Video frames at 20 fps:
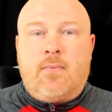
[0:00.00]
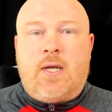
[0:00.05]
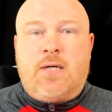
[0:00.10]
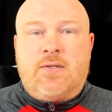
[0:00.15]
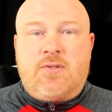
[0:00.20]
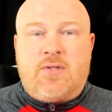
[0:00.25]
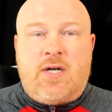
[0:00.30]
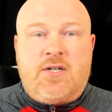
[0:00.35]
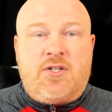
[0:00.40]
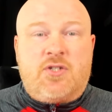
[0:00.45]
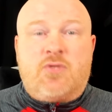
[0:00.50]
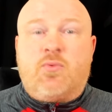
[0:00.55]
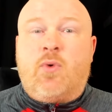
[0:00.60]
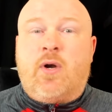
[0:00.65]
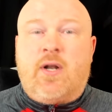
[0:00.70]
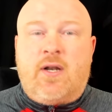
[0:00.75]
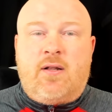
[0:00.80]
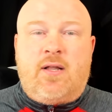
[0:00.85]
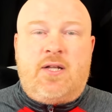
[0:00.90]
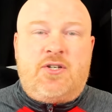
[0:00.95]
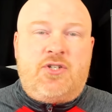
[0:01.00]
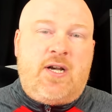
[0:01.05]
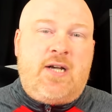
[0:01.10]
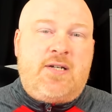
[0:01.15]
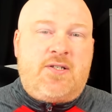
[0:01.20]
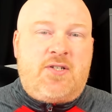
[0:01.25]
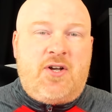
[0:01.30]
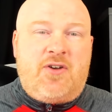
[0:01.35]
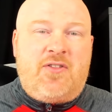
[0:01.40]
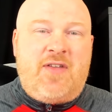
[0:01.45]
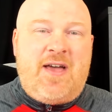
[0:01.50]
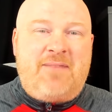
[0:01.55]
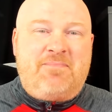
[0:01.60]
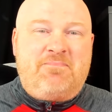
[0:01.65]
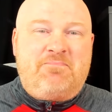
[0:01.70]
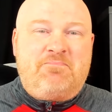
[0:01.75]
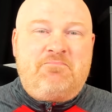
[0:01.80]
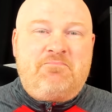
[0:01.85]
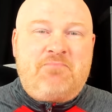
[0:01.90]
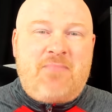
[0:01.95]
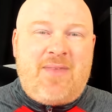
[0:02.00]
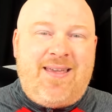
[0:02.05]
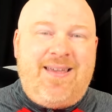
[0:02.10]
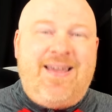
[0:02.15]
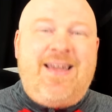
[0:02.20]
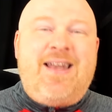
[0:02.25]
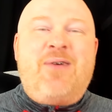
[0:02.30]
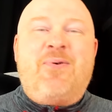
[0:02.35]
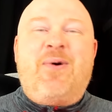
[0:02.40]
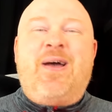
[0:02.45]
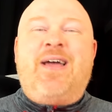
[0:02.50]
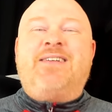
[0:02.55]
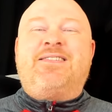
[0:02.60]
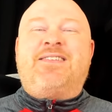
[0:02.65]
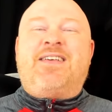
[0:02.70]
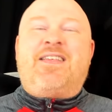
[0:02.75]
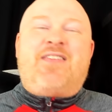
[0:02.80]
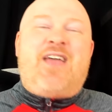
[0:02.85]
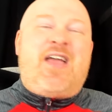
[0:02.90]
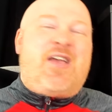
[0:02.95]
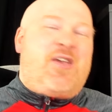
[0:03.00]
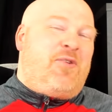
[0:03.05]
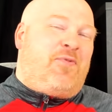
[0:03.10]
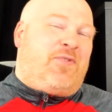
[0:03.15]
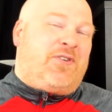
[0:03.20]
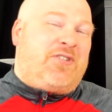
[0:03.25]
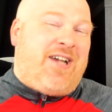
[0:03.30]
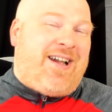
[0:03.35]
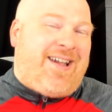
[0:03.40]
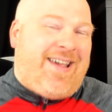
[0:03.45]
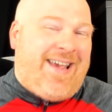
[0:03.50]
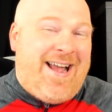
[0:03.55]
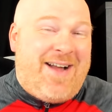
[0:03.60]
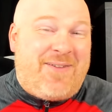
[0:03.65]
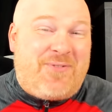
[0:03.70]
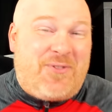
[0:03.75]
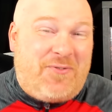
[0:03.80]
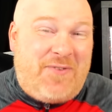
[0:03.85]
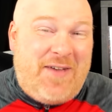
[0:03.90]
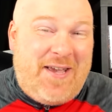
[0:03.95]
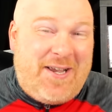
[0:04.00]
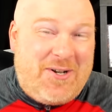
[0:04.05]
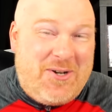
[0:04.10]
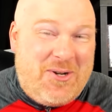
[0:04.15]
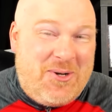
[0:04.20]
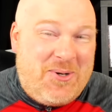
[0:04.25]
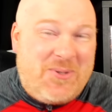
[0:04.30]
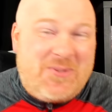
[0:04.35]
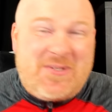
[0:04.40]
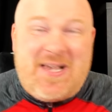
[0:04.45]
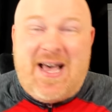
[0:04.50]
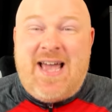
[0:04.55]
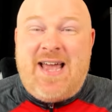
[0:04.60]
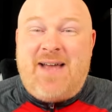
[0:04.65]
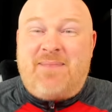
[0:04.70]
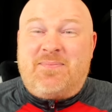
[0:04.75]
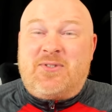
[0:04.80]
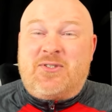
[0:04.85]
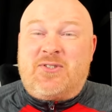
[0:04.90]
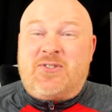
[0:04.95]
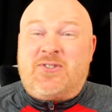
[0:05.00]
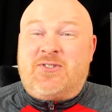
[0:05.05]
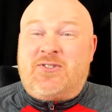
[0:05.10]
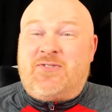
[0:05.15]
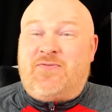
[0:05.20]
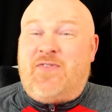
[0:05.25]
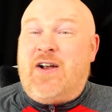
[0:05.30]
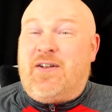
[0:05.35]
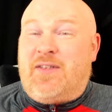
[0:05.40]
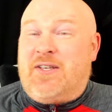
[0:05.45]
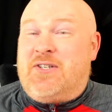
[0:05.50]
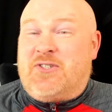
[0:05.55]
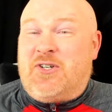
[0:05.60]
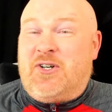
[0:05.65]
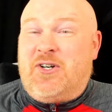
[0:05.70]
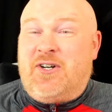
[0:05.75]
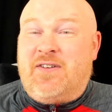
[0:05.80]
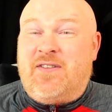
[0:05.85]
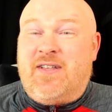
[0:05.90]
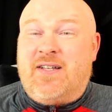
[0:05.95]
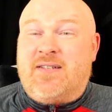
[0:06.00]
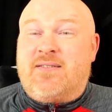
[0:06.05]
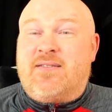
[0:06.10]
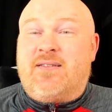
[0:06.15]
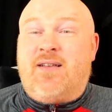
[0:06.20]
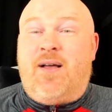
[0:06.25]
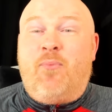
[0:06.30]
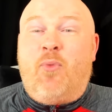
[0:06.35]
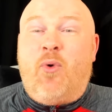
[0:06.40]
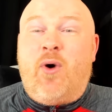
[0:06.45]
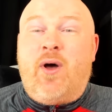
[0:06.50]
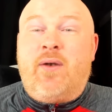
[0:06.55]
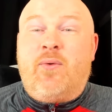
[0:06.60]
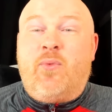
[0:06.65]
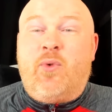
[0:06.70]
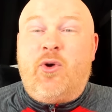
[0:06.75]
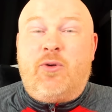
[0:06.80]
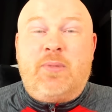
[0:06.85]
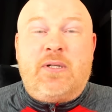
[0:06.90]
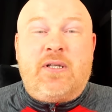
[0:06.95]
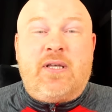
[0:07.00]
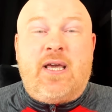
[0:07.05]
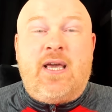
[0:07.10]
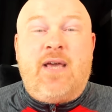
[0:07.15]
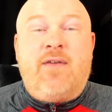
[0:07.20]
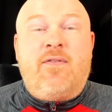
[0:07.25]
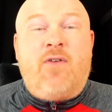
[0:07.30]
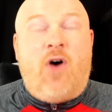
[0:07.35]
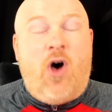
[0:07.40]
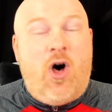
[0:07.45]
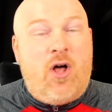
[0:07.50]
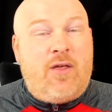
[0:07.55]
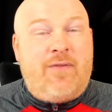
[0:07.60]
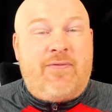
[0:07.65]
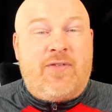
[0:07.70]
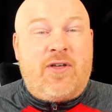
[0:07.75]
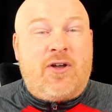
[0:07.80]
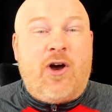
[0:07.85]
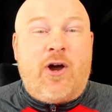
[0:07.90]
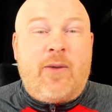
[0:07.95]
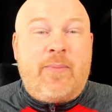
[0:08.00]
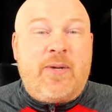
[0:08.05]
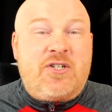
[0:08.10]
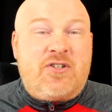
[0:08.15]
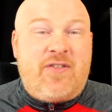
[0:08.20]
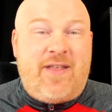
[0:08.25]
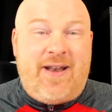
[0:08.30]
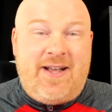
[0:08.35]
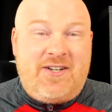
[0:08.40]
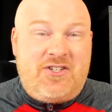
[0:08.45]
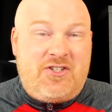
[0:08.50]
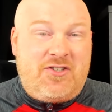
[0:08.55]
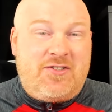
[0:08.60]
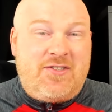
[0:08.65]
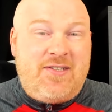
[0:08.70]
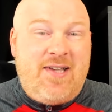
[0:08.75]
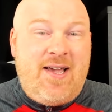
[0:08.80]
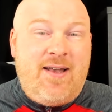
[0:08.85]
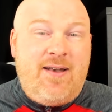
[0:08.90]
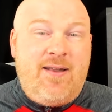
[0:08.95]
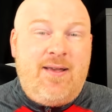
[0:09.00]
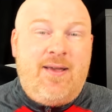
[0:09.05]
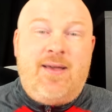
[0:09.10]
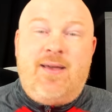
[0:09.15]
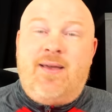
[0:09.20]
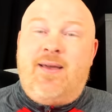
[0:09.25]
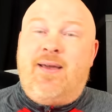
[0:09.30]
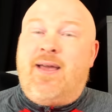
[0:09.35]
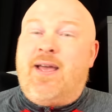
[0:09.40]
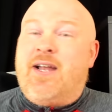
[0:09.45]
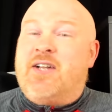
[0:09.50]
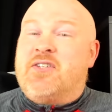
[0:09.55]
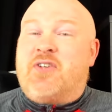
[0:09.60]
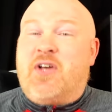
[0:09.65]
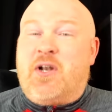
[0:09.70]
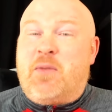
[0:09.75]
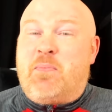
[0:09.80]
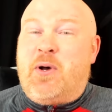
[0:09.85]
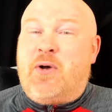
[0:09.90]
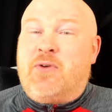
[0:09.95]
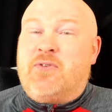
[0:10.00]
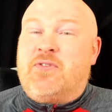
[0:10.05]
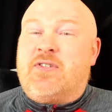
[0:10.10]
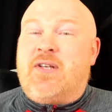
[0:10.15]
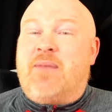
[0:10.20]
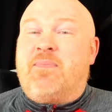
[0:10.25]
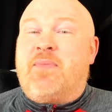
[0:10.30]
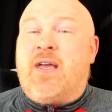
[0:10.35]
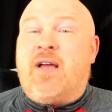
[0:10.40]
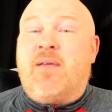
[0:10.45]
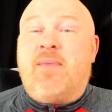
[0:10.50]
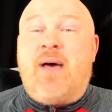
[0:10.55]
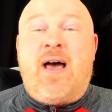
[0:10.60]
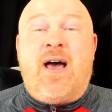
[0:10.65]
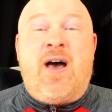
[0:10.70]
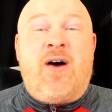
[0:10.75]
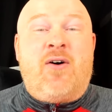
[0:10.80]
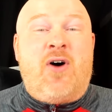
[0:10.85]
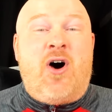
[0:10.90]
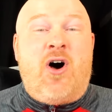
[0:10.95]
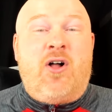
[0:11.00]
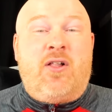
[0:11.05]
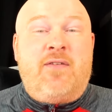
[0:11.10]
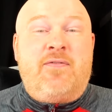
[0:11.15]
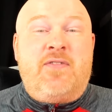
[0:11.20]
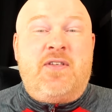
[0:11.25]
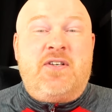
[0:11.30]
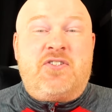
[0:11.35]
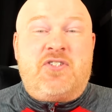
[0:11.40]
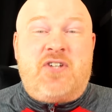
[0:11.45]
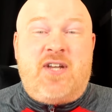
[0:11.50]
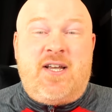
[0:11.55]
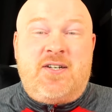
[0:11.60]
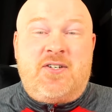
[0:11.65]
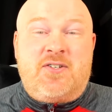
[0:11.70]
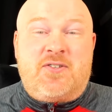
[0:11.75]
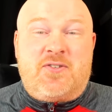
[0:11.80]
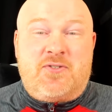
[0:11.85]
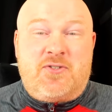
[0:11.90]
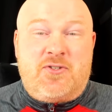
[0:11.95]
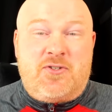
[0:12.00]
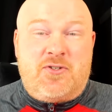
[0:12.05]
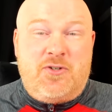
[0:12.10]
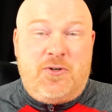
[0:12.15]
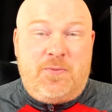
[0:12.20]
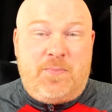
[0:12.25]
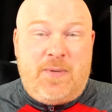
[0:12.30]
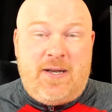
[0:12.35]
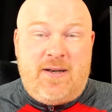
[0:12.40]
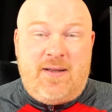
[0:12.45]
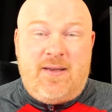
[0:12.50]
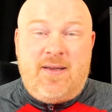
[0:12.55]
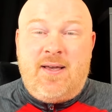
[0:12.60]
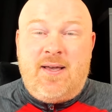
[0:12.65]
So I just wanted to let you guys know that. Anyways, thank you for checking out the fake news. I am fairly certain that someone will believe all of the garbage that I just said and is going to post something about how all of these changes are stupid.